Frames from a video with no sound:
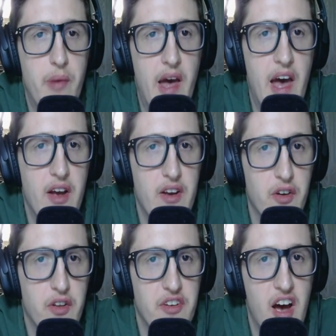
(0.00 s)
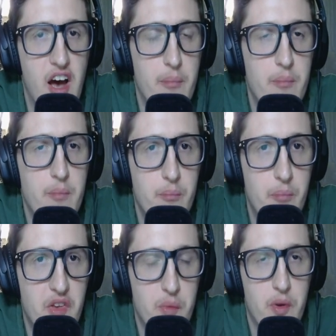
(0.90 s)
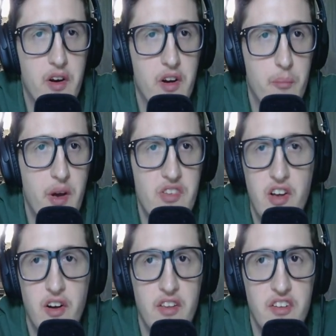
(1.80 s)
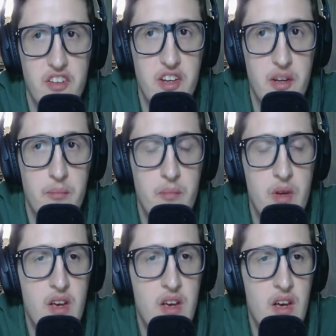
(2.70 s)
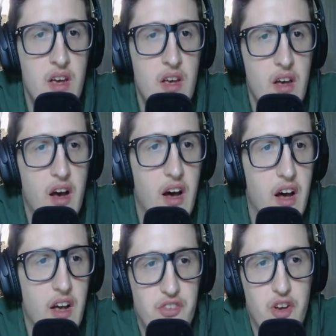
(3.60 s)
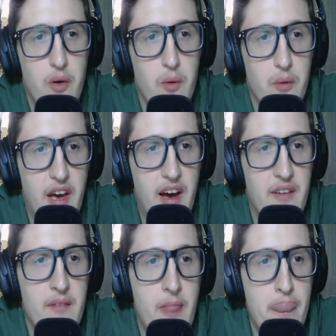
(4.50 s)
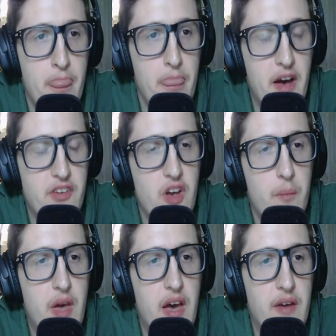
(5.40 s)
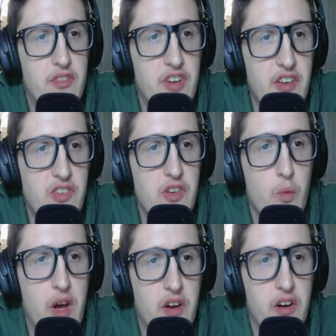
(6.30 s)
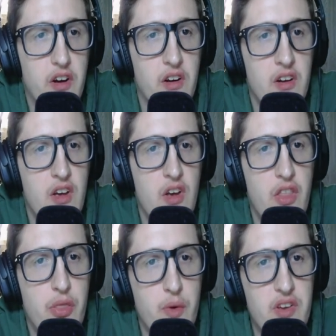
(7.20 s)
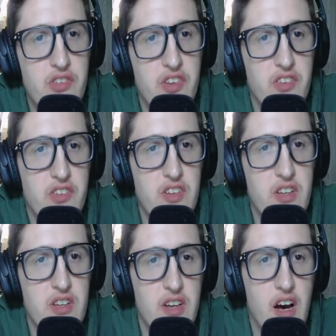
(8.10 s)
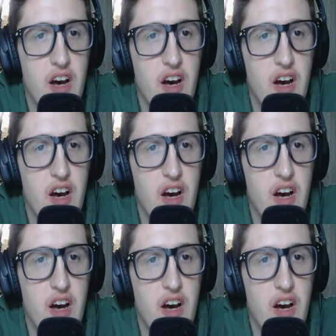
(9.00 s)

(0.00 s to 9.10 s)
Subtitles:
bat near the top. Best player, best hitter on the team. So yeah. Next up, we have Jesse Winker, 360.